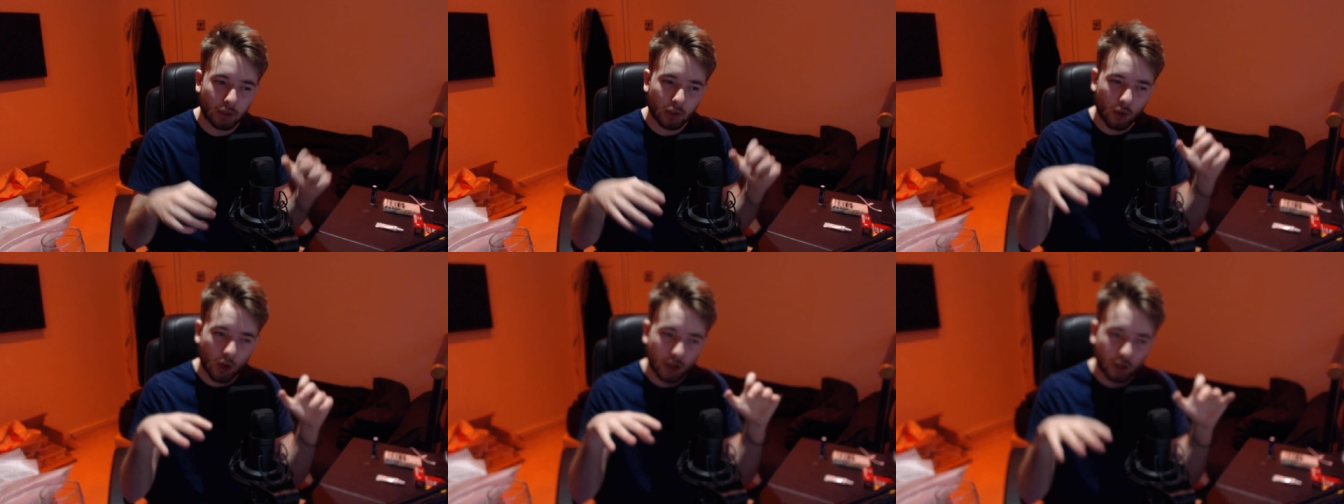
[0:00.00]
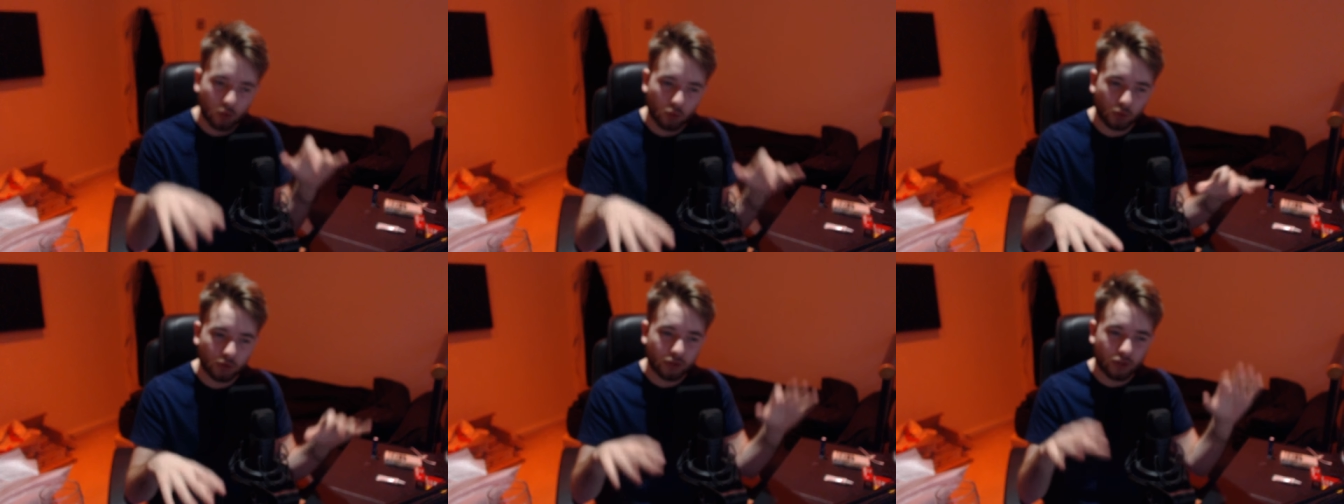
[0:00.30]
but
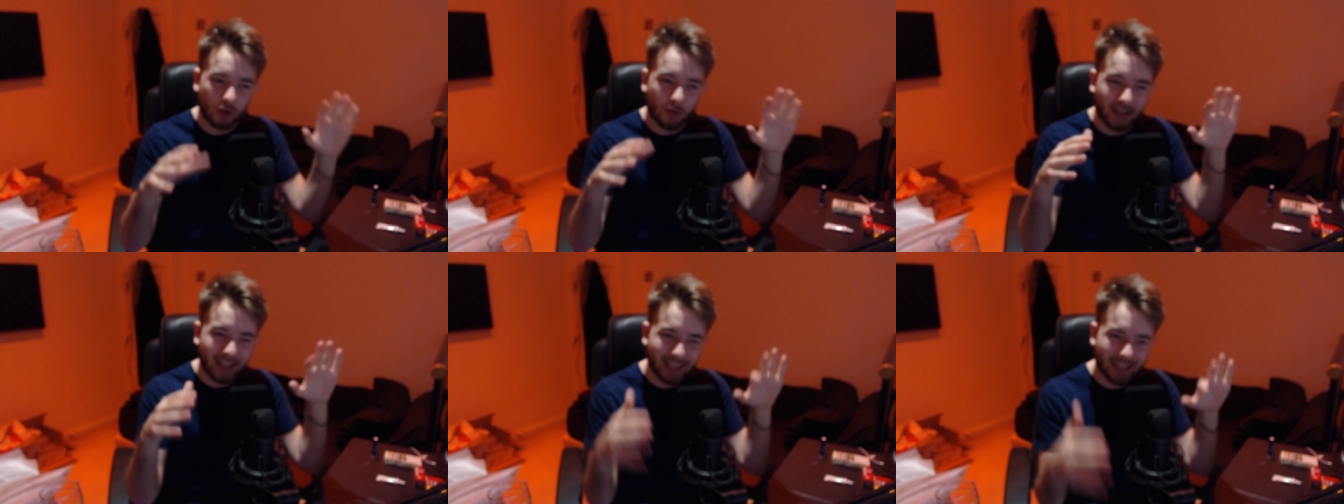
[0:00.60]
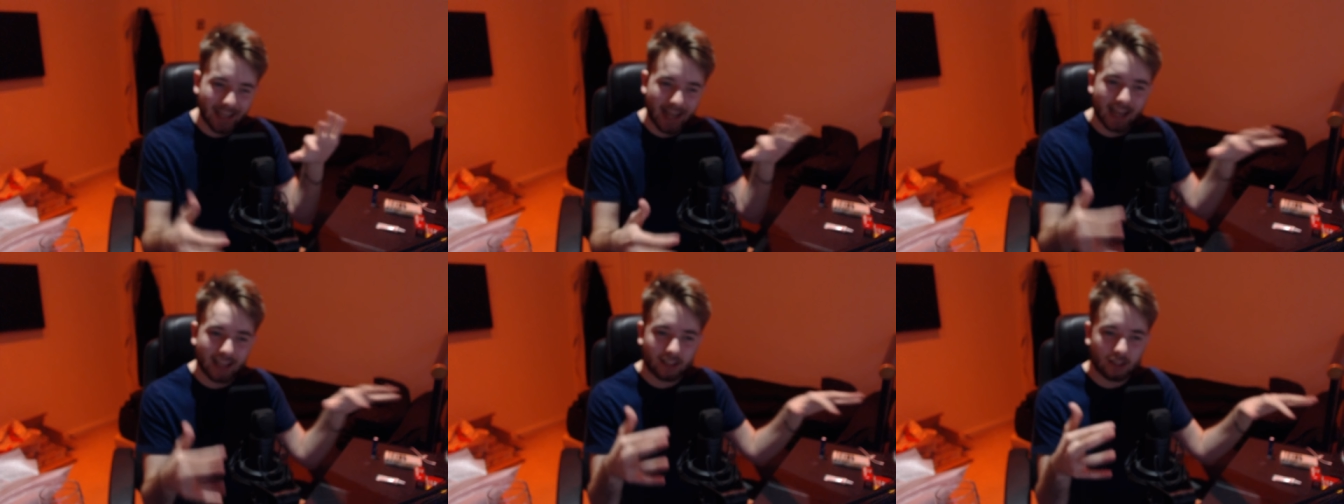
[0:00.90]
like also I
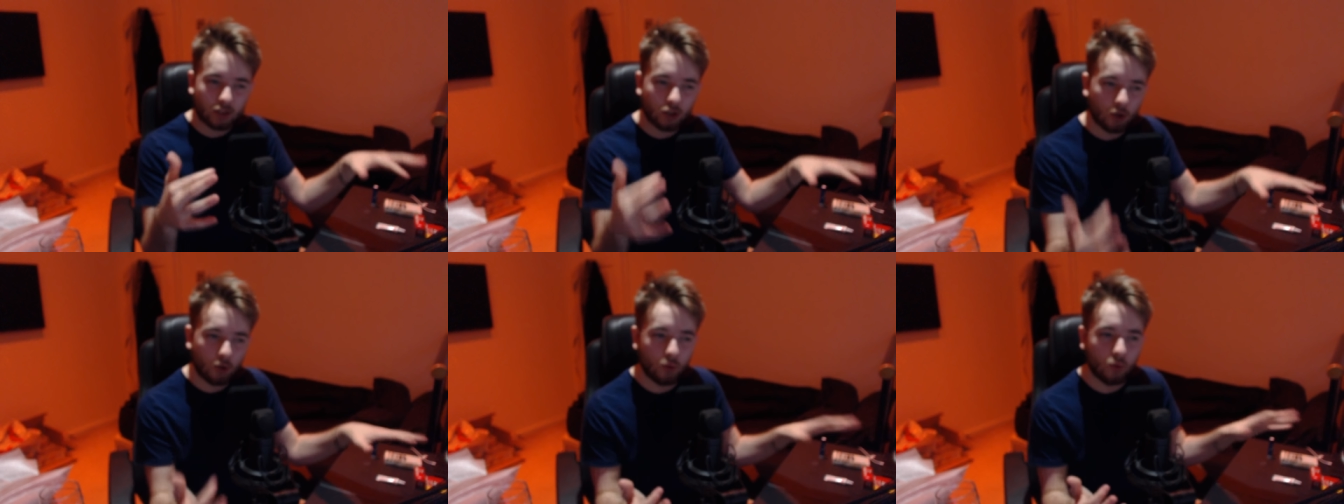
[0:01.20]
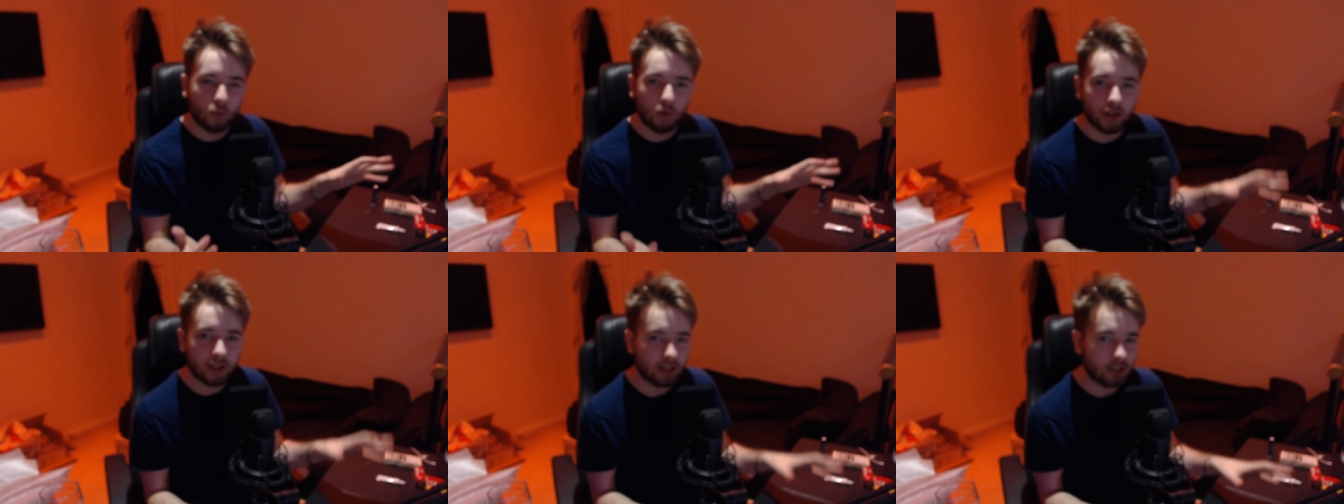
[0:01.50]
guess
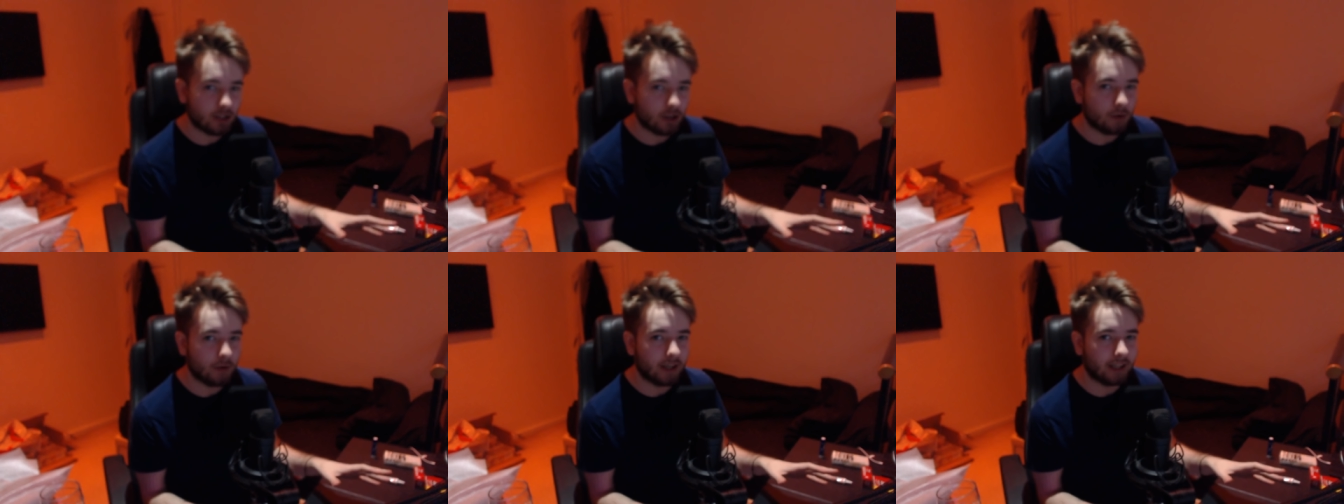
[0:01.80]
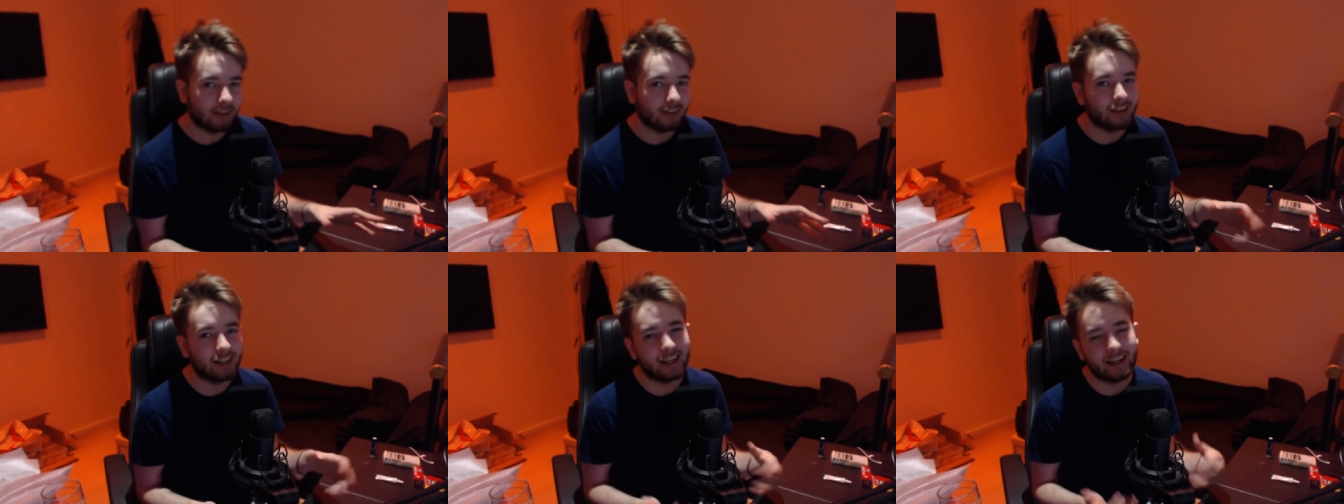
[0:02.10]
cool what you're
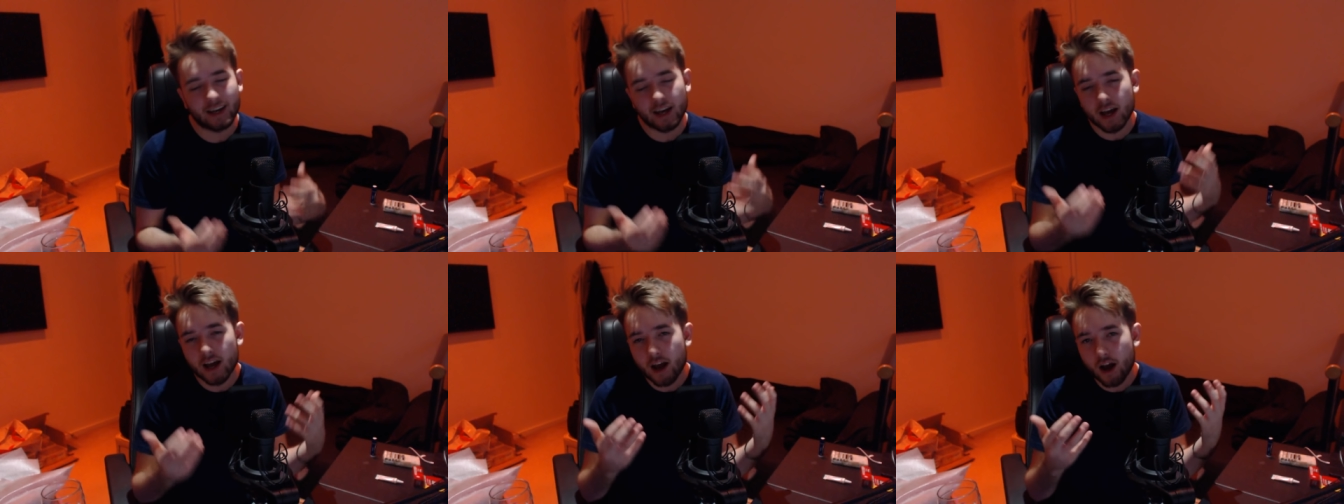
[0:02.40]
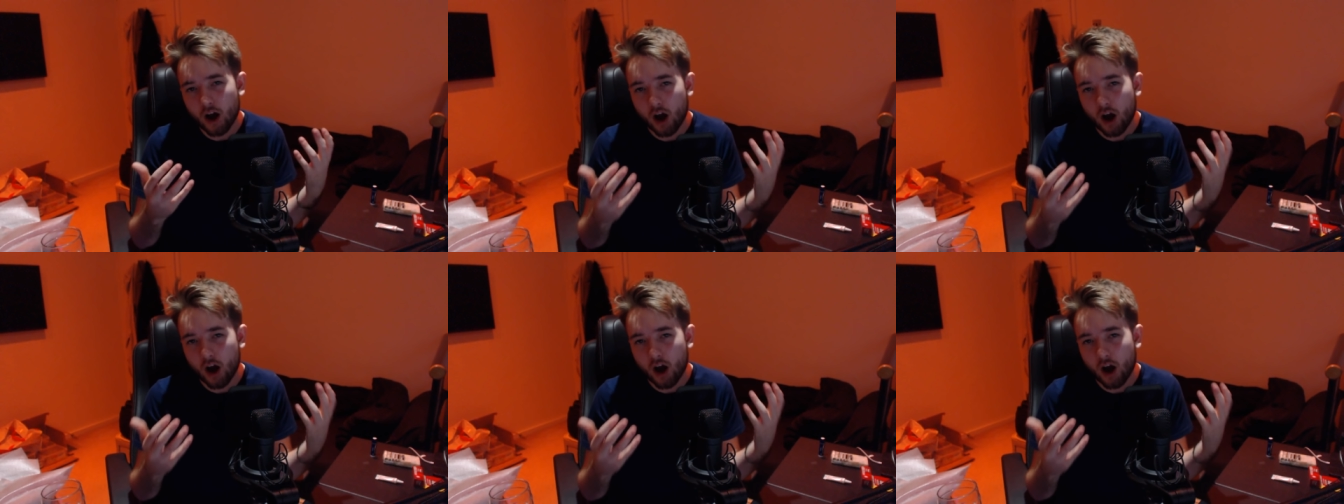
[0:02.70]
doing like